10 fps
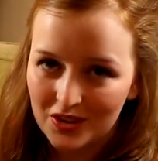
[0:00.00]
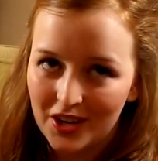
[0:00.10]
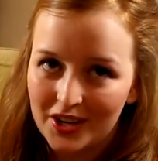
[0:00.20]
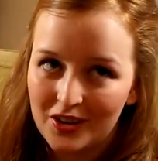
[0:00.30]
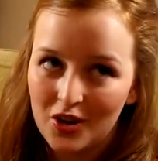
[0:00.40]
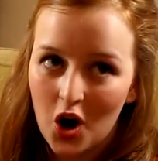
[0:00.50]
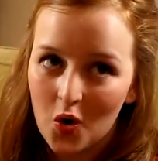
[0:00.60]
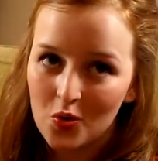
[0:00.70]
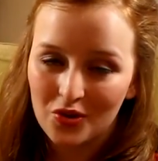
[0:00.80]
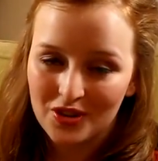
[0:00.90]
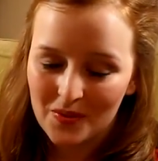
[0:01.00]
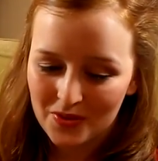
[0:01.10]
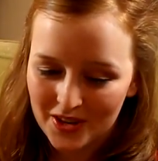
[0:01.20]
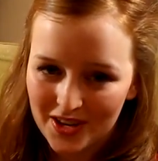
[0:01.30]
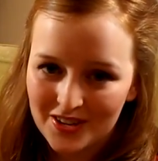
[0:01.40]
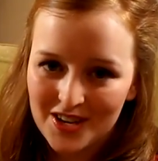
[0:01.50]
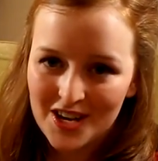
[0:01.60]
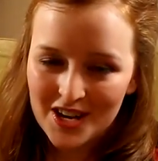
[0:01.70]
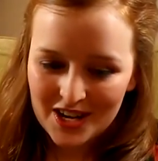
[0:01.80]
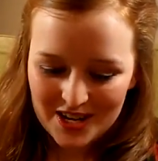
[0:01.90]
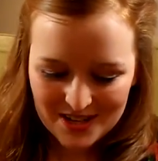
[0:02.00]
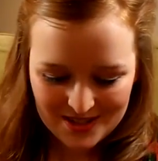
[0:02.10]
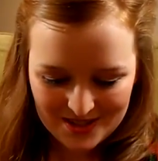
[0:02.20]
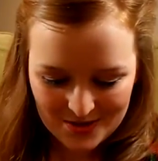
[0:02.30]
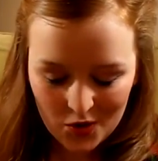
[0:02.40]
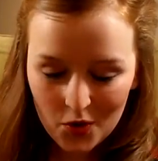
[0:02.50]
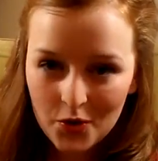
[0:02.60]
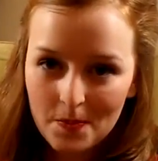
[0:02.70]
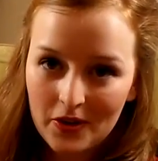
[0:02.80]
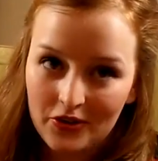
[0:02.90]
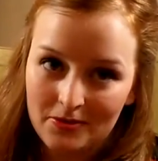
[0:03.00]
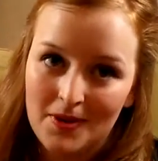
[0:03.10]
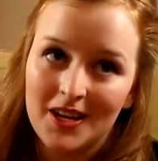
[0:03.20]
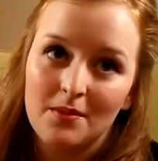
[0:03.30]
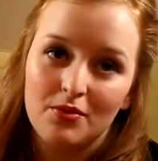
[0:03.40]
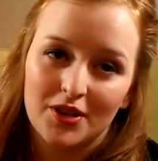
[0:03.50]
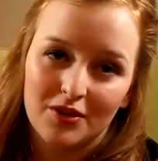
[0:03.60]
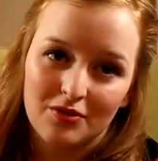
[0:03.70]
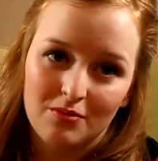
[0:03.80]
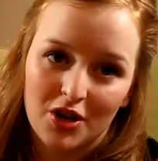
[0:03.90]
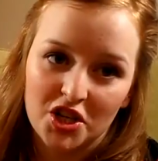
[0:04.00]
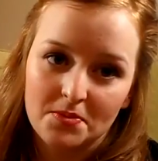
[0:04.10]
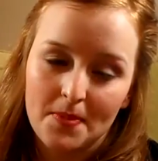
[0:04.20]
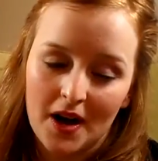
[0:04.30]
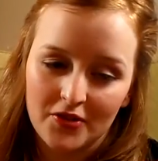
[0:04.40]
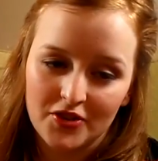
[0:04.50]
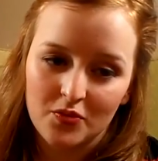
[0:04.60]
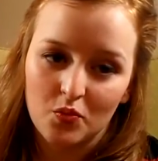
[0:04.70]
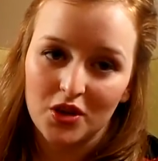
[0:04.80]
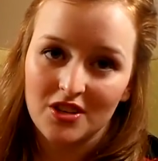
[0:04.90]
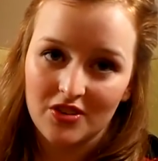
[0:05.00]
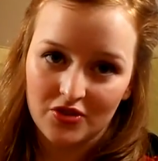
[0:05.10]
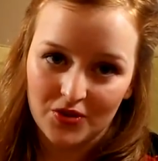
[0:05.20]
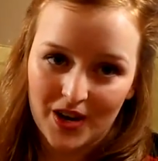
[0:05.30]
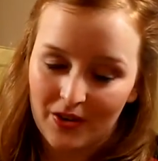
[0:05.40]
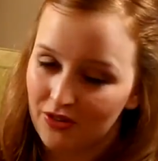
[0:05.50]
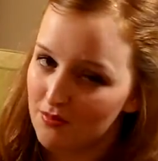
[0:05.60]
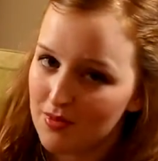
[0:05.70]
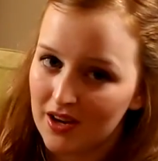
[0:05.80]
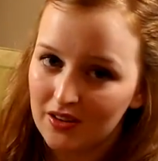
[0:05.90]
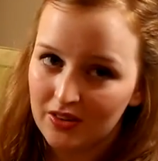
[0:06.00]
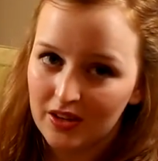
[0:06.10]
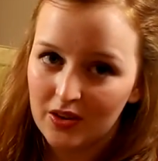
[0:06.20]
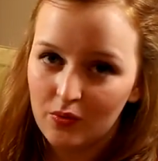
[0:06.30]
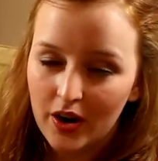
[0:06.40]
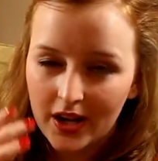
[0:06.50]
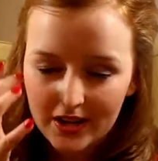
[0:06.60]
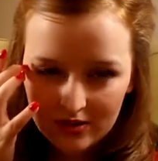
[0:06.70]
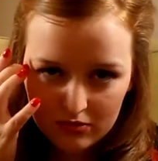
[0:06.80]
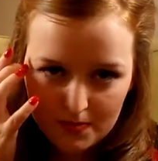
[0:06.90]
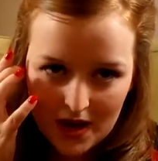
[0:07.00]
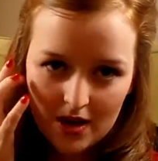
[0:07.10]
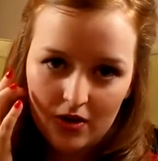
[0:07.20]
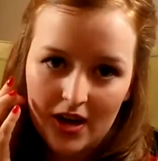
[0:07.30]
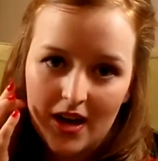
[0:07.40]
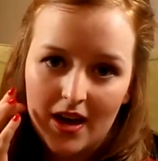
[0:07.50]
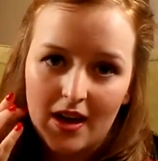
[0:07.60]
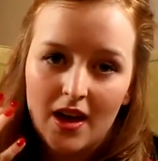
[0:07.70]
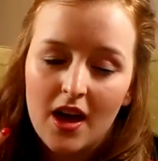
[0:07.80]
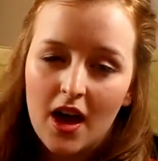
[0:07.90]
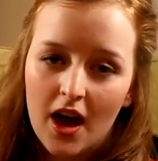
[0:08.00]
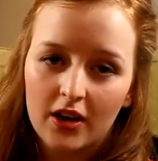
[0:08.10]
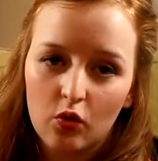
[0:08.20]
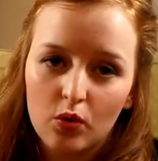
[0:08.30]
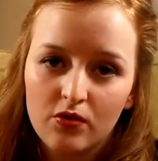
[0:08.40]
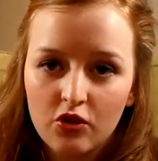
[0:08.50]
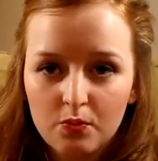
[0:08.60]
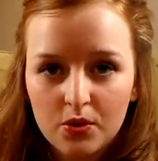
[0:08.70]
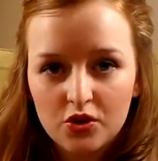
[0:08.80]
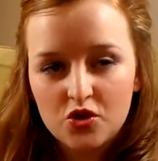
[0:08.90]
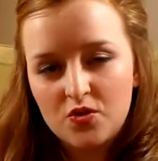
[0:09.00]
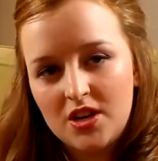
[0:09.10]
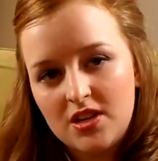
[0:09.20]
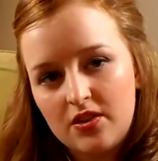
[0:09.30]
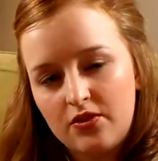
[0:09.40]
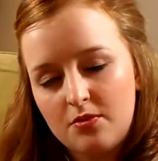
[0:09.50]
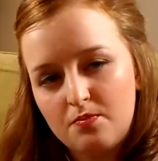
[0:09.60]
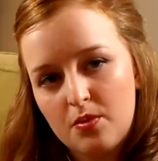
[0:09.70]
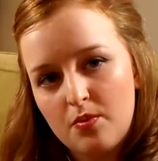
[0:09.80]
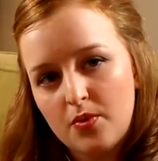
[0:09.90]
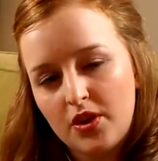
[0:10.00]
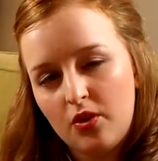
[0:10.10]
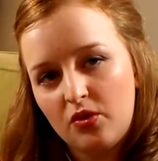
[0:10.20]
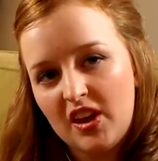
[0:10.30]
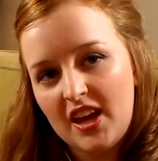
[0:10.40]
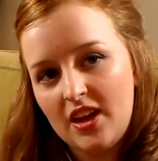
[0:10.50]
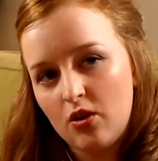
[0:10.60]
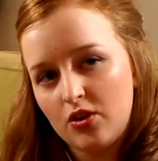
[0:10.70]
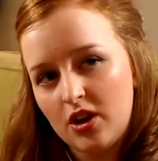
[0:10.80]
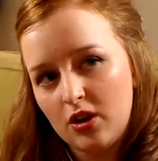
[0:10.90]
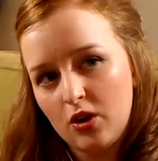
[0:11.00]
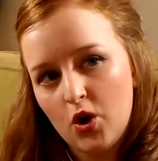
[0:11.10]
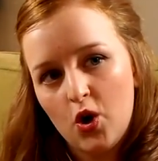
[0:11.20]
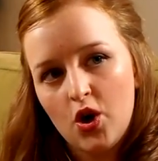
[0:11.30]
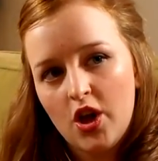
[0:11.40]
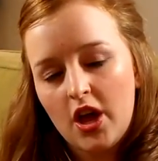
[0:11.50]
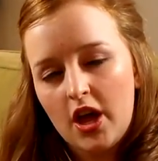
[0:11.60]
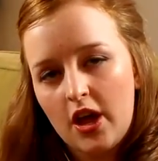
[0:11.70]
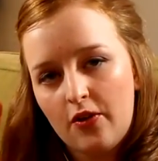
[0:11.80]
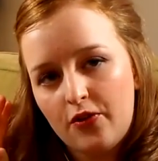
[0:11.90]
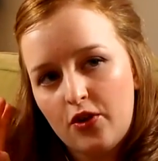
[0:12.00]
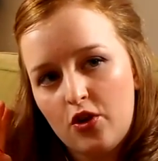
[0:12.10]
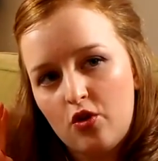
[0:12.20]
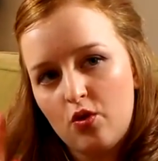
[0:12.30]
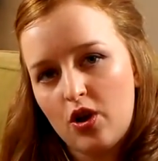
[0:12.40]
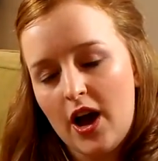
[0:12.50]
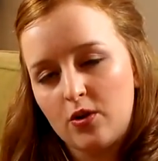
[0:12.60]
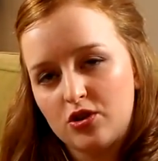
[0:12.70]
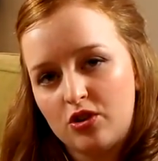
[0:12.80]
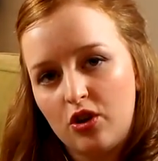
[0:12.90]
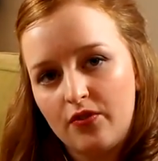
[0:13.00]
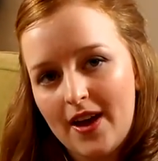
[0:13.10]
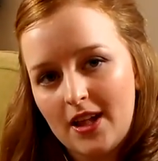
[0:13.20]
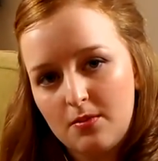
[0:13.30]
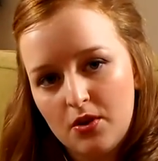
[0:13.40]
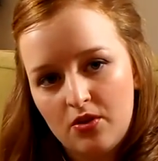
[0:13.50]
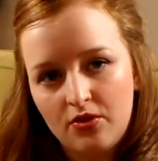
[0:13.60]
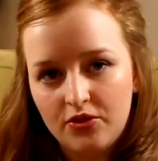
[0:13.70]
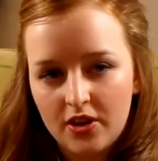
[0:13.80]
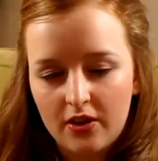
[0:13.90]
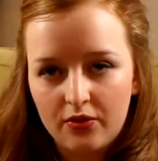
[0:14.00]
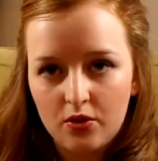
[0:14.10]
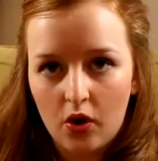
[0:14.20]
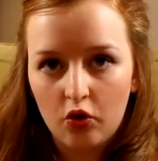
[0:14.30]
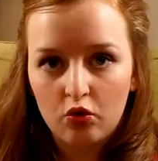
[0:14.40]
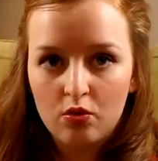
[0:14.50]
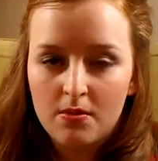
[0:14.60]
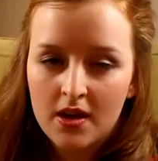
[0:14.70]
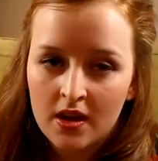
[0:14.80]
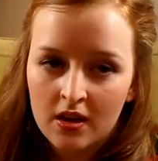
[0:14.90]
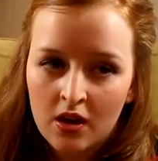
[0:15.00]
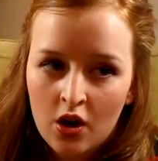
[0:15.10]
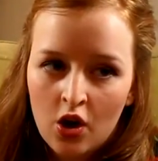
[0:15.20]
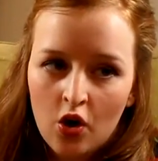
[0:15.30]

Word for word: like a cold or something. It's not the best smelling product from Lush, but what it does to your hair, it's amazing. It really does repair your hair, and it's one of those products you need if you probably use heat on it a lot, if you are out in a lot of elements, if you go swimming,